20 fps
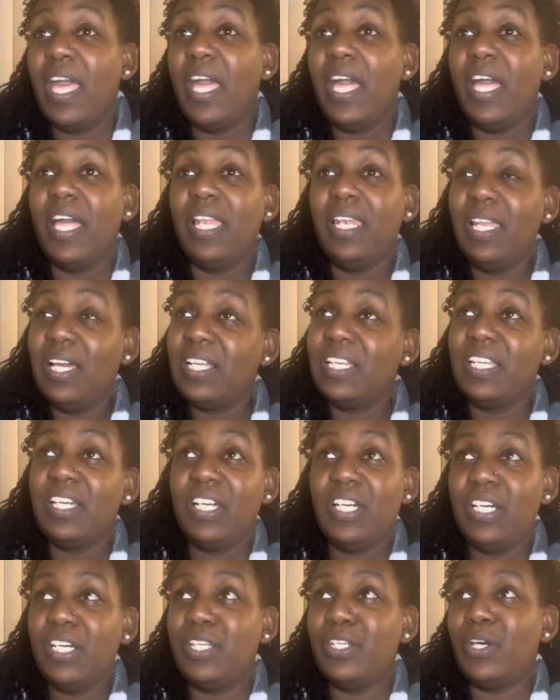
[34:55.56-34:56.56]
Looking
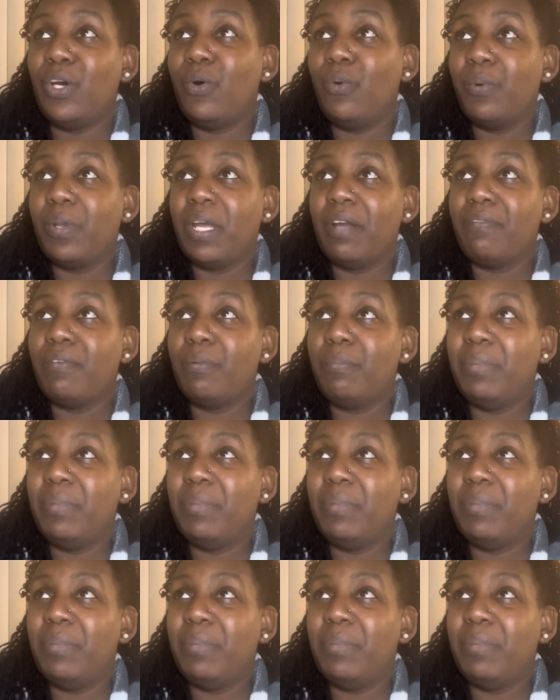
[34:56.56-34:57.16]
good though, whatever.